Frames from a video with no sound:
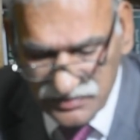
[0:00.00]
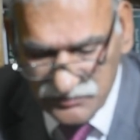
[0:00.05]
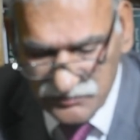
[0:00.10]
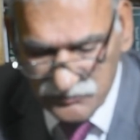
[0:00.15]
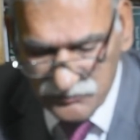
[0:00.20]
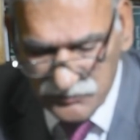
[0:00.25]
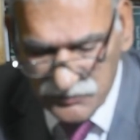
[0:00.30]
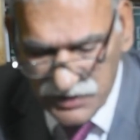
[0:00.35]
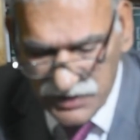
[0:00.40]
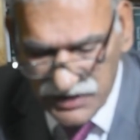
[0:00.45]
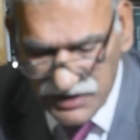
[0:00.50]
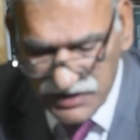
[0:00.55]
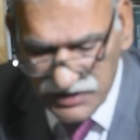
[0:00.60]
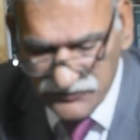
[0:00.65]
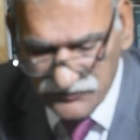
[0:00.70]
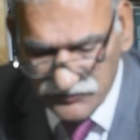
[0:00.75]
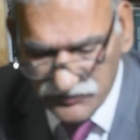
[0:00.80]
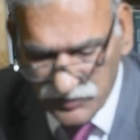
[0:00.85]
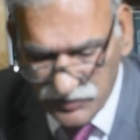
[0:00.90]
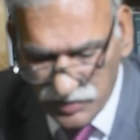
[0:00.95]
made
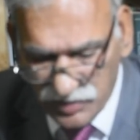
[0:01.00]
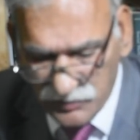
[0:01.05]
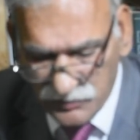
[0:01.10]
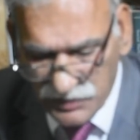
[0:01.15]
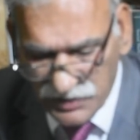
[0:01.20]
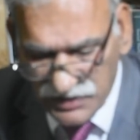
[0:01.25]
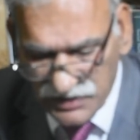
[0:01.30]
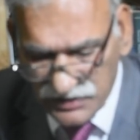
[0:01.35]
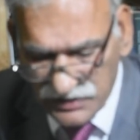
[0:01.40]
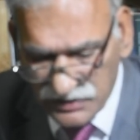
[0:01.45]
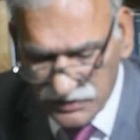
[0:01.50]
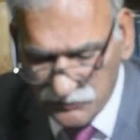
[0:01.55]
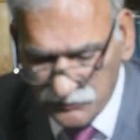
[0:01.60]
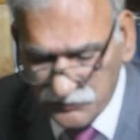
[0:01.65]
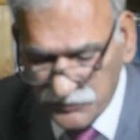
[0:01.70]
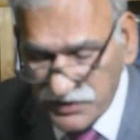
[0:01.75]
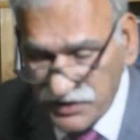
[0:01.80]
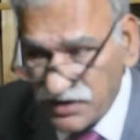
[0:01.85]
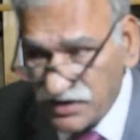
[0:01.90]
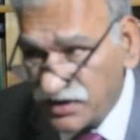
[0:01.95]
from or
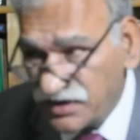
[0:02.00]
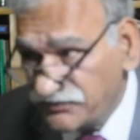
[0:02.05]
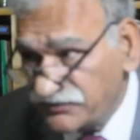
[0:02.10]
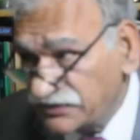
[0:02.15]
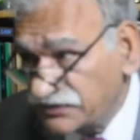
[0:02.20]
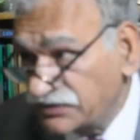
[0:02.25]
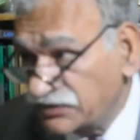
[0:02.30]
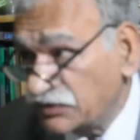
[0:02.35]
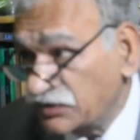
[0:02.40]
compared with the